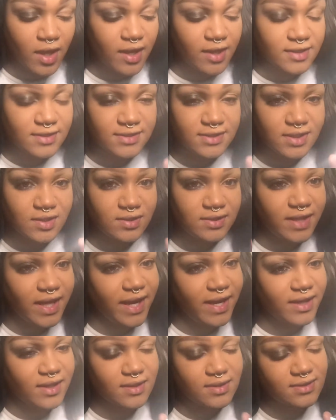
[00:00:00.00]
So
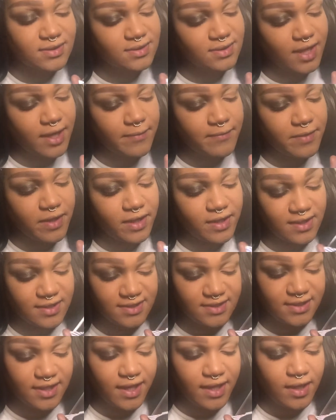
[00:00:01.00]
next, I'm gonna
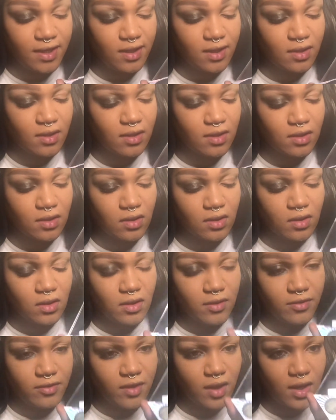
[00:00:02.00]
take
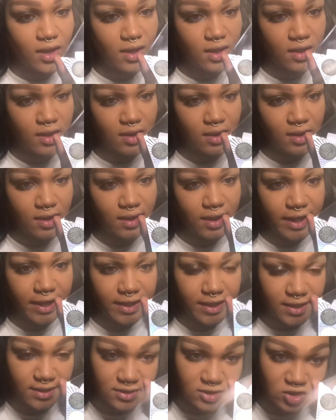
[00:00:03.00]
the
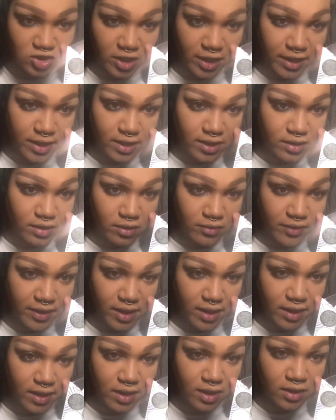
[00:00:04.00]
lightest shade right
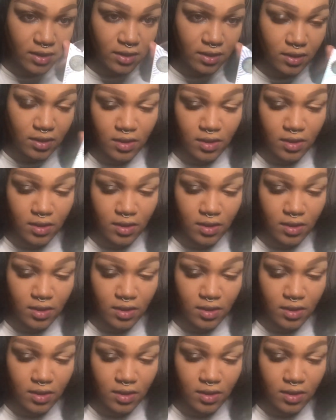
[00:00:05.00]
here.